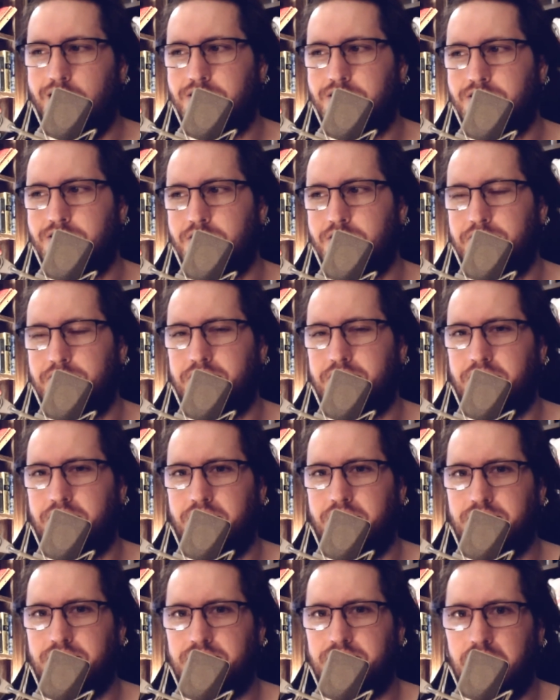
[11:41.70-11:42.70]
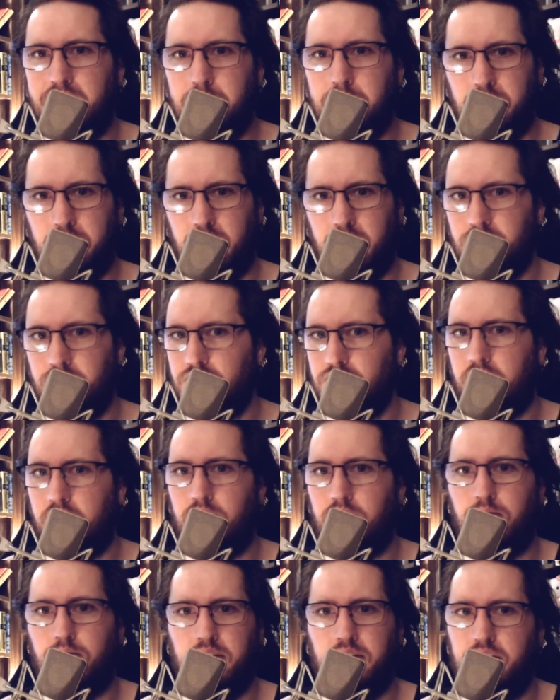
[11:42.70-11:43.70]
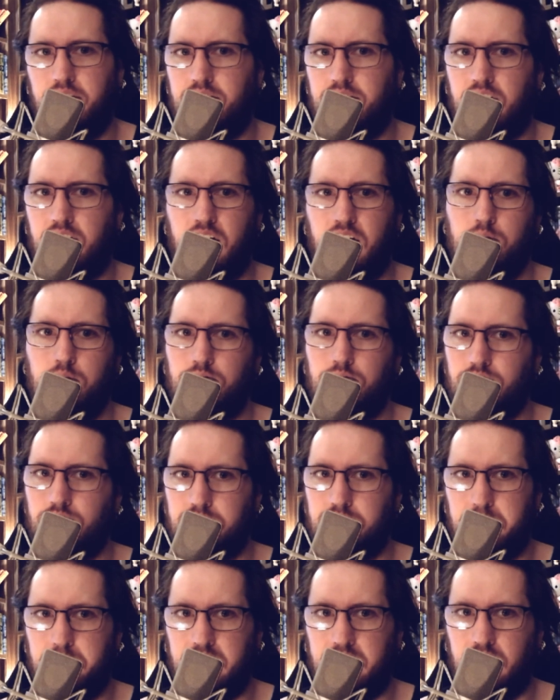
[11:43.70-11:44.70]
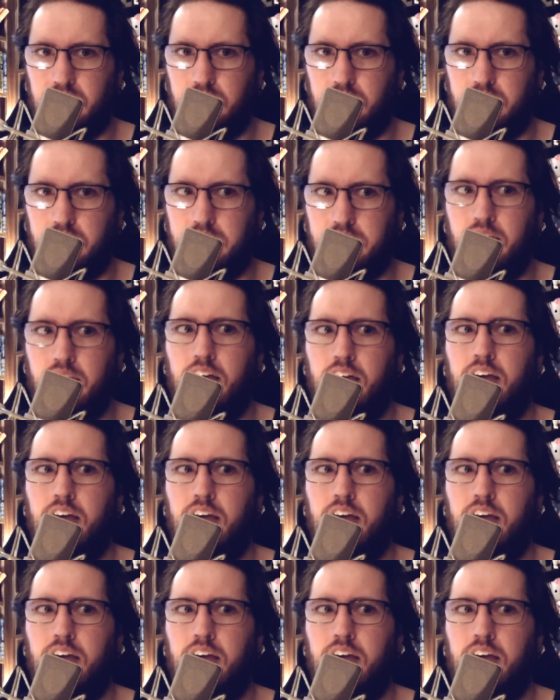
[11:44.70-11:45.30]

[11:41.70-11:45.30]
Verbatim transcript: it's so funny to say but i genuinely thought i was just making like